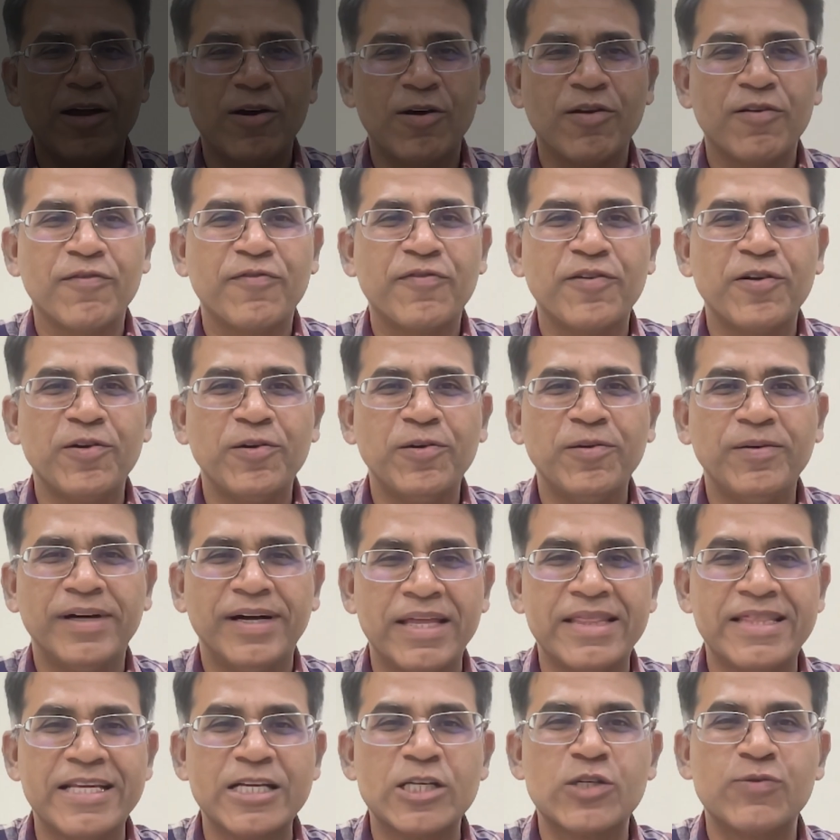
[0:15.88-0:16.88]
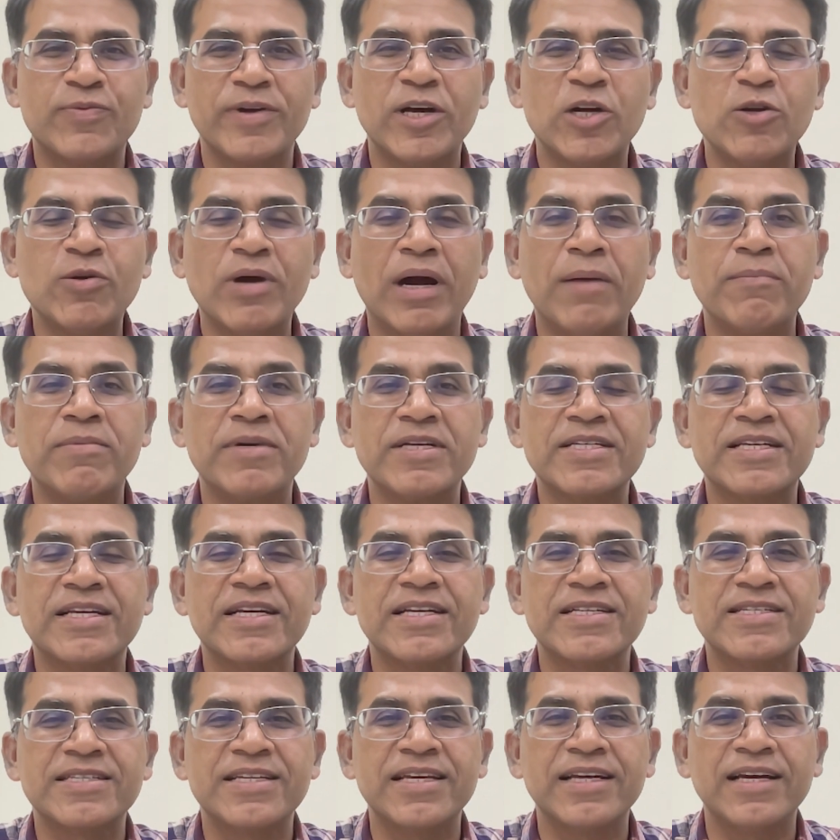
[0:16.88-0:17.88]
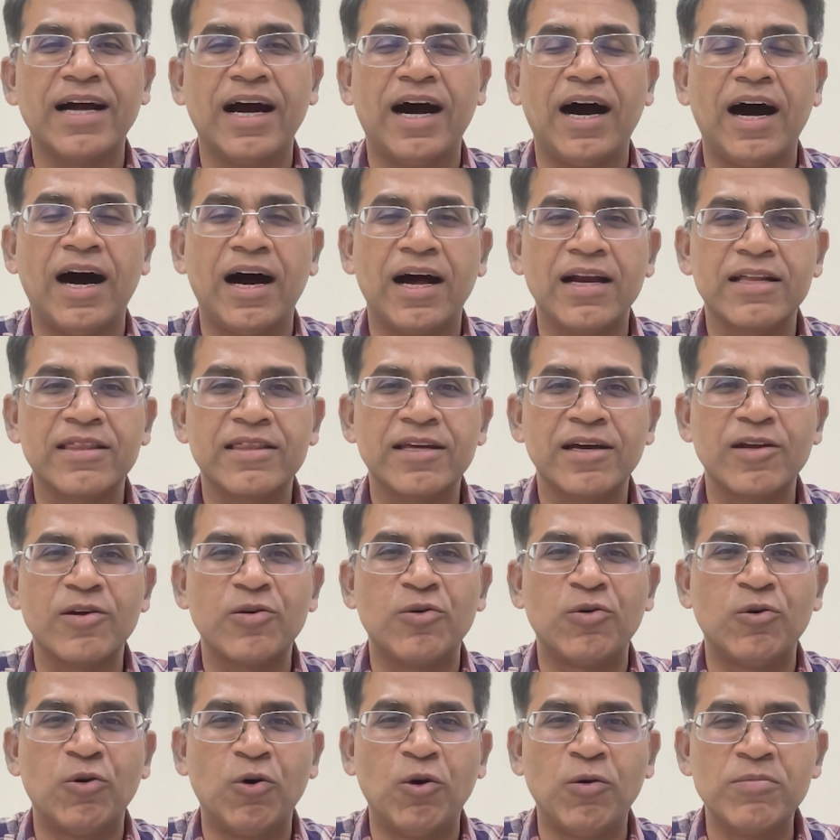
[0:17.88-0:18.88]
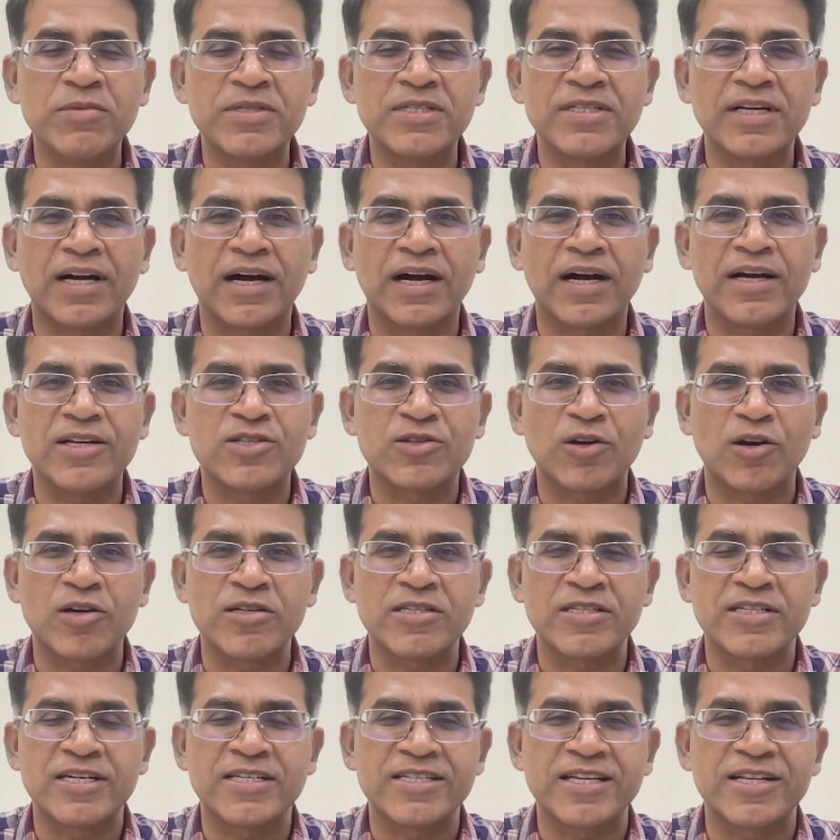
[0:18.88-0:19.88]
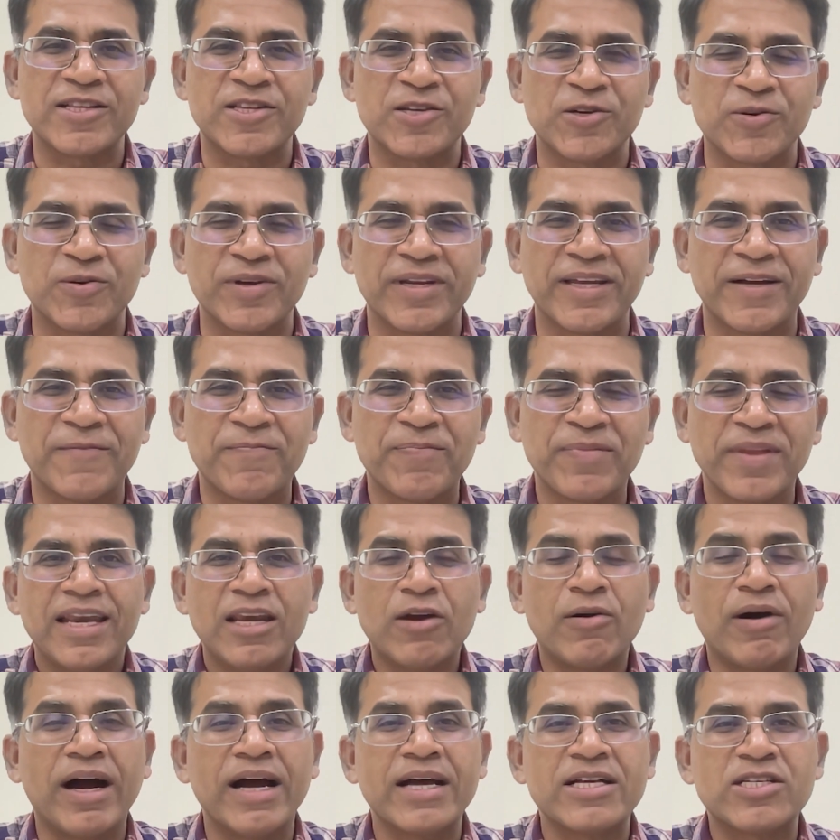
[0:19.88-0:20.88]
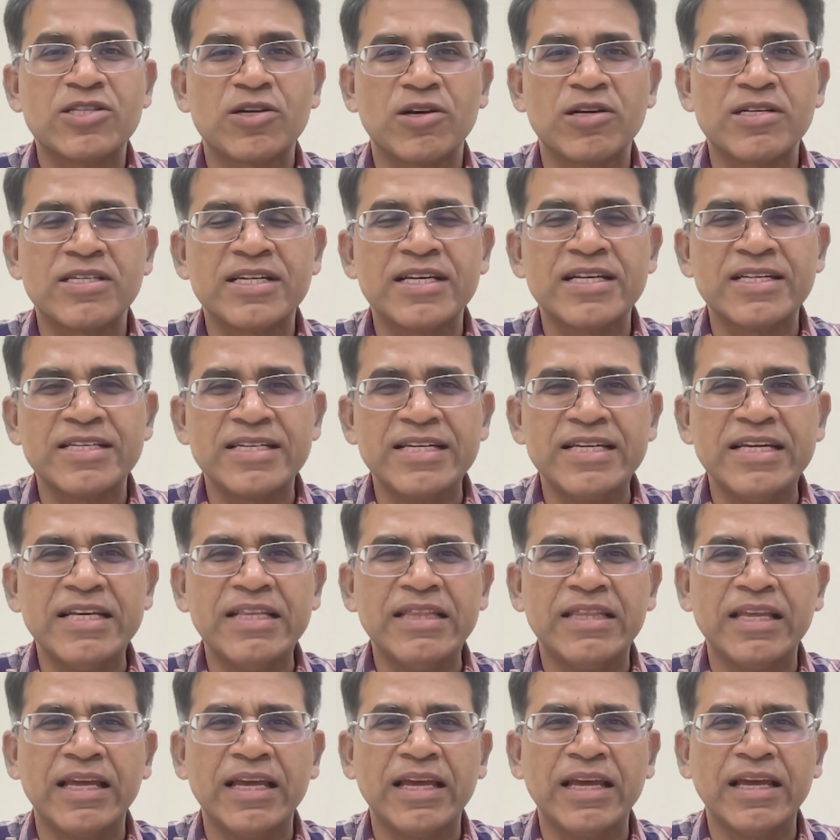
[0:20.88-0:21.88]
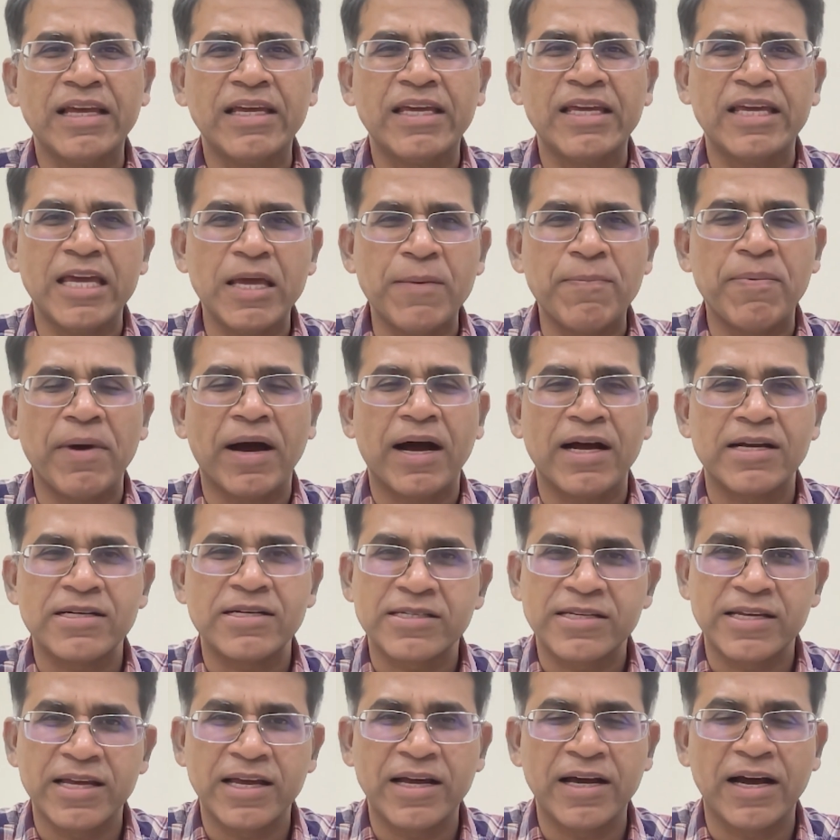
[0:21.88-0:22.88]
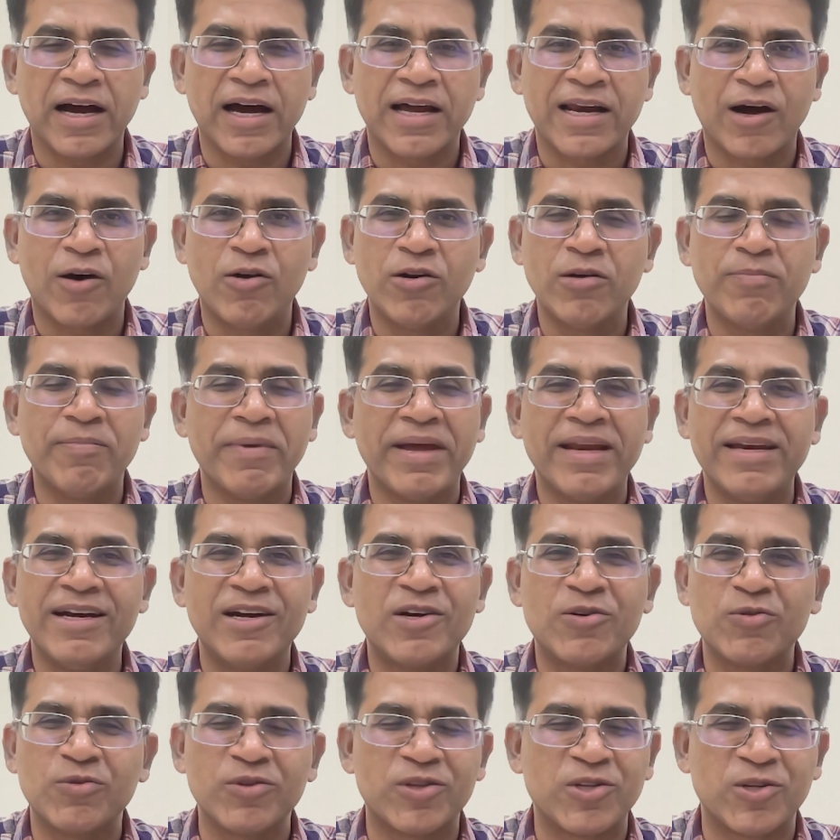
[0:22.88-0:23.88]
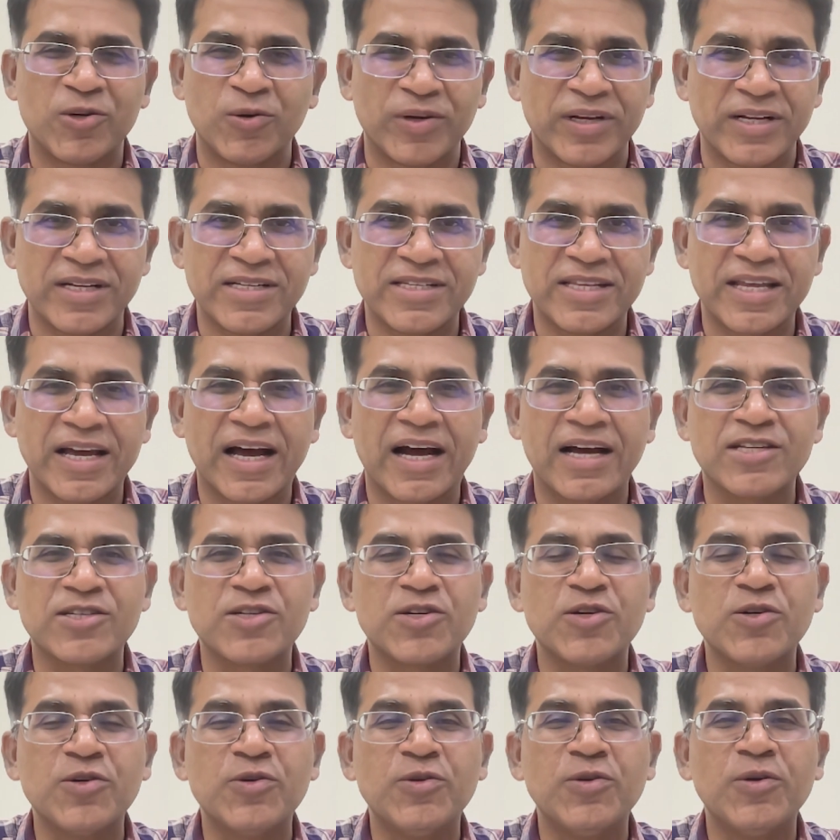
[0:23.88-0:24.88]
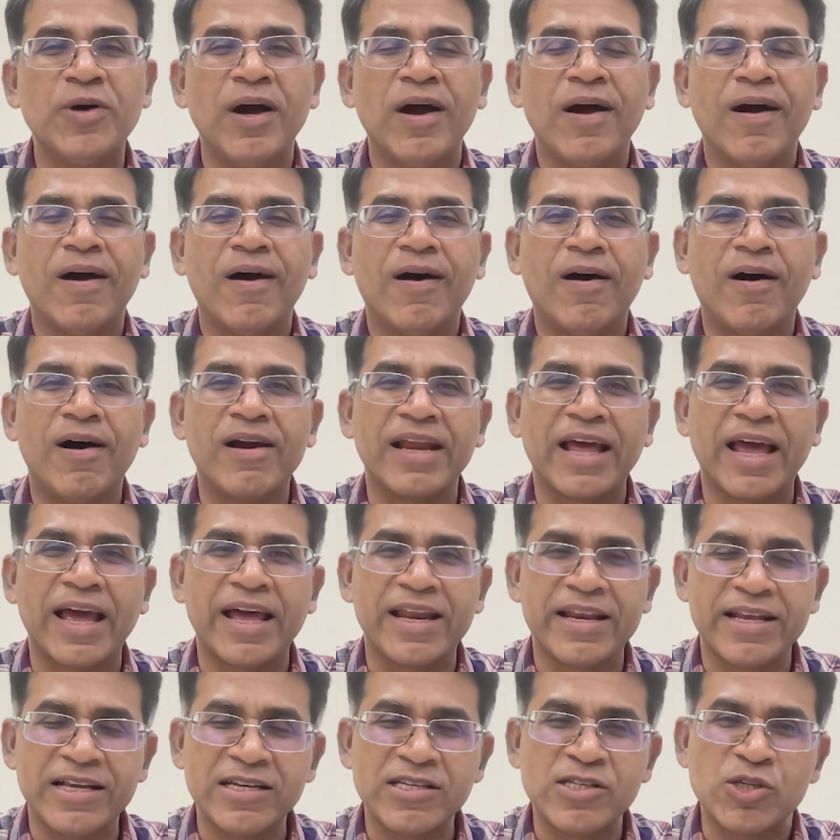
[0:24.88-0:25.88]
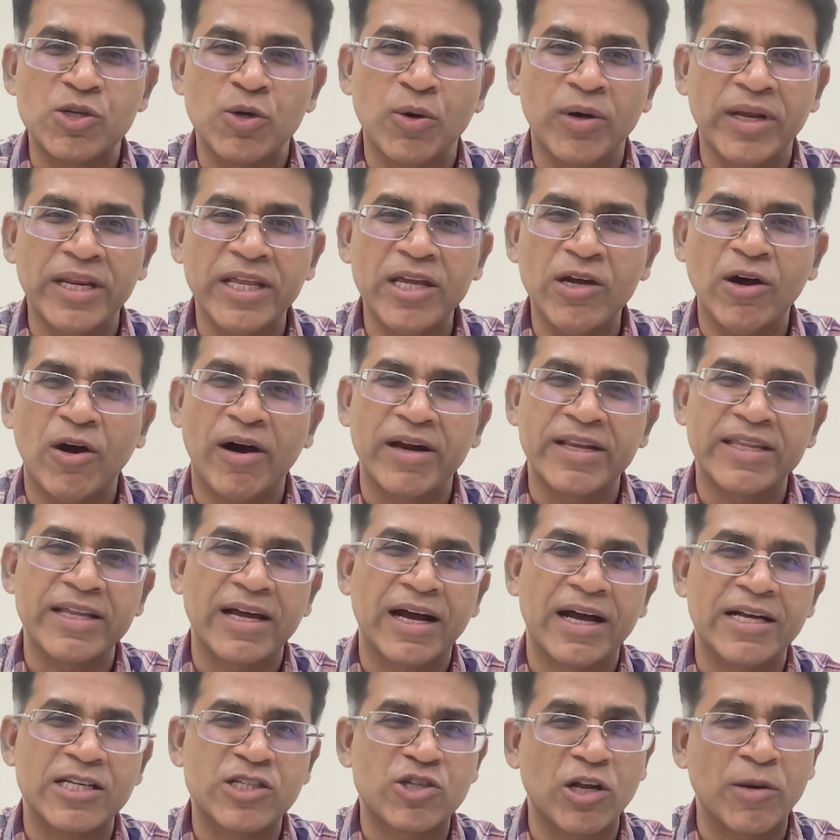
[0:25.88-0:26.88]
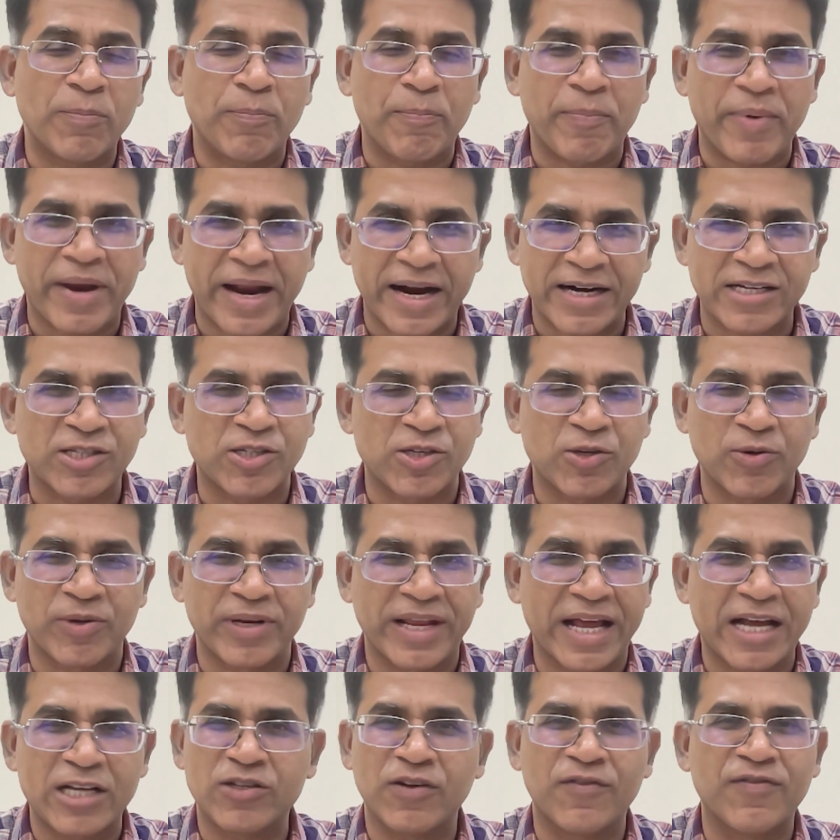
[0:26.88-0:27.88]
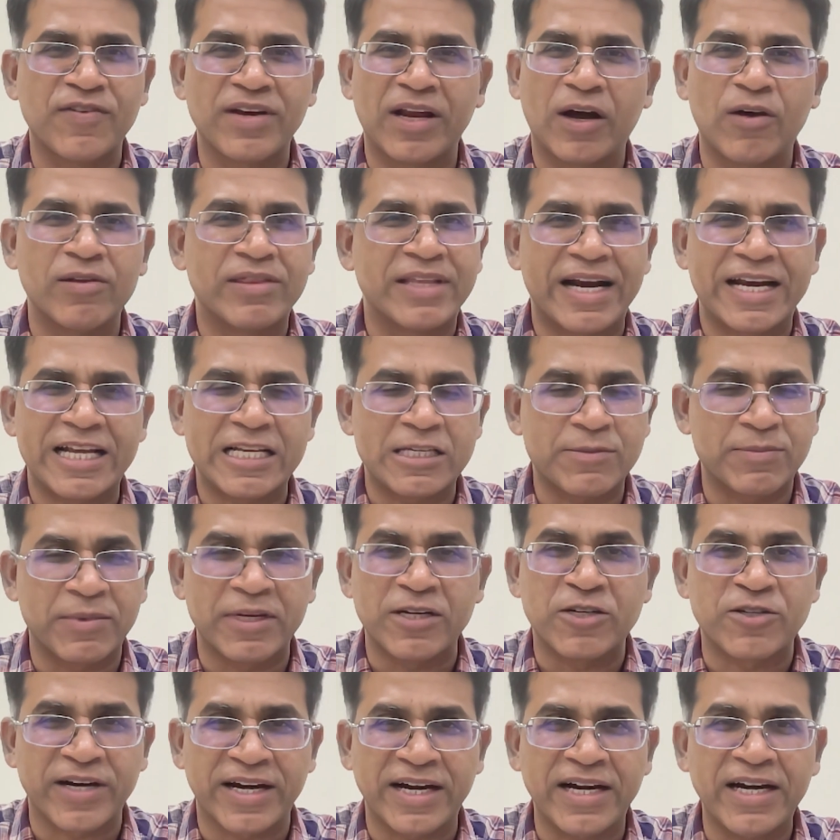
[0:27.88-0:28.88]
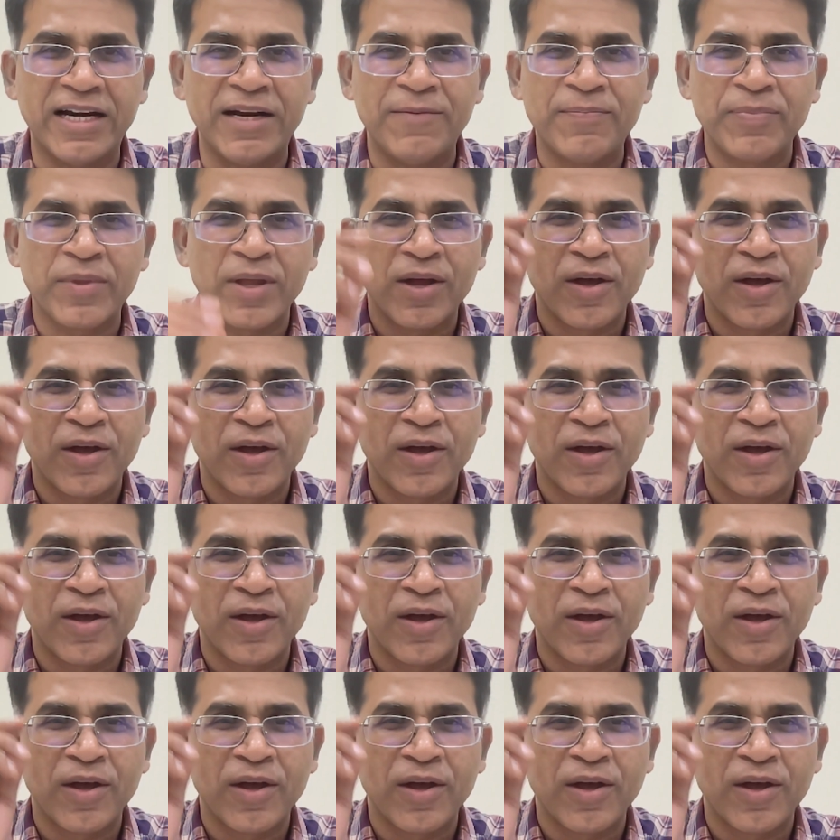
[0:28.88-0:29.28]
Hi all of you. In this video I'm discussing Arthur Holmes' isostasy theory. Now isostasy they keep asking around mainly two theories. They ask you on Airy's theory or they ask you on Pratt's theory. As of now that has been trend.